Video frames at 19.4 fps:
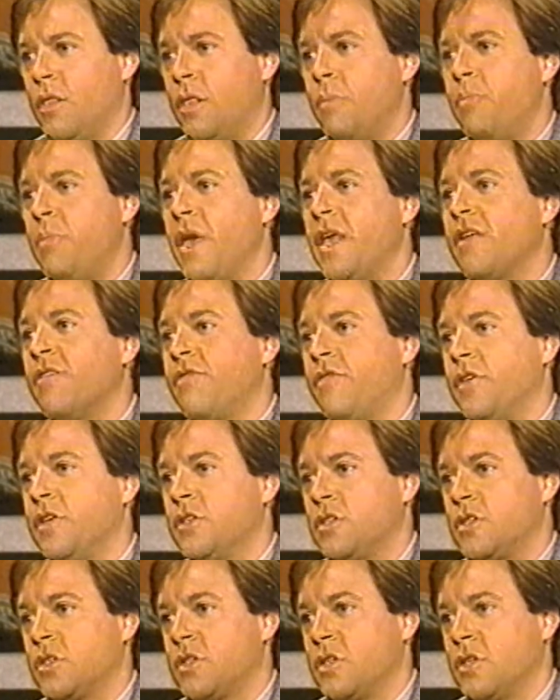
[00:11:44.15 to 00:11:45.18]
the
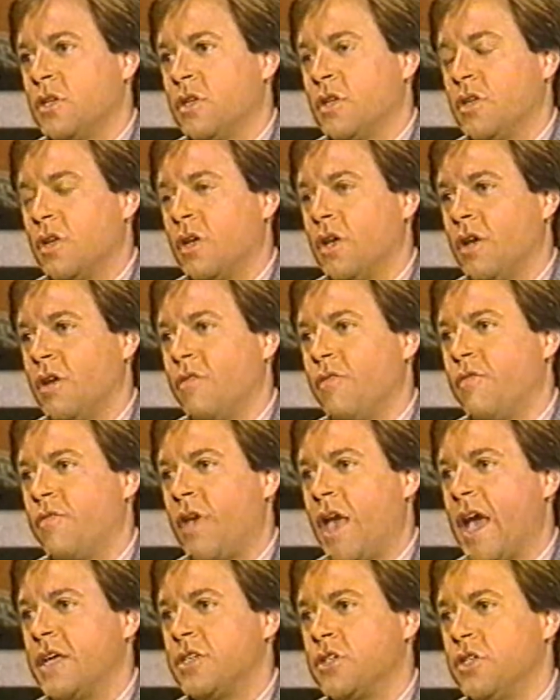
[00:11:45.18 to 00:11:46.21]
benefits of
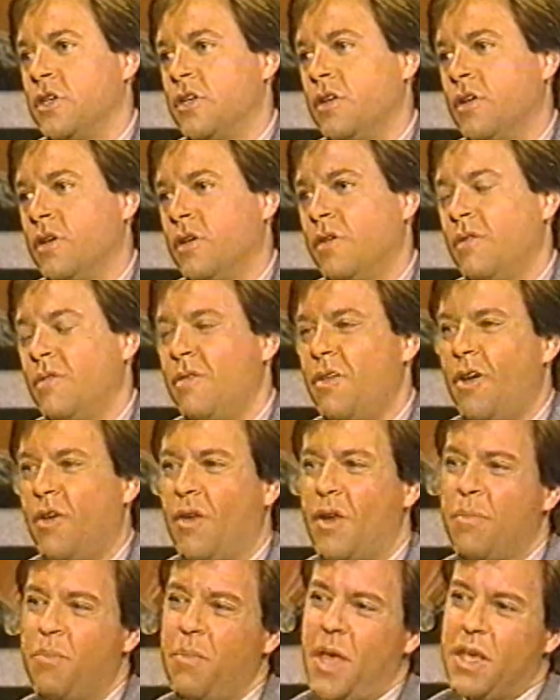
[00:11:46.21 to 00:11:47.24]
acid
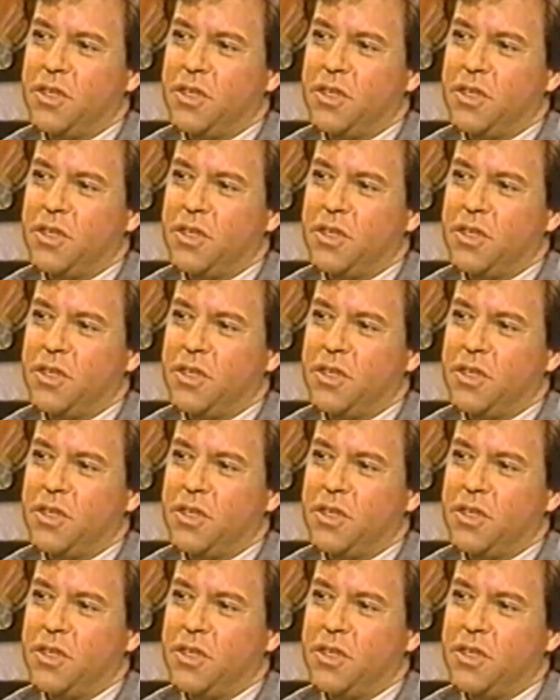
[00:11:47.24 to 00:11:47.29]
are at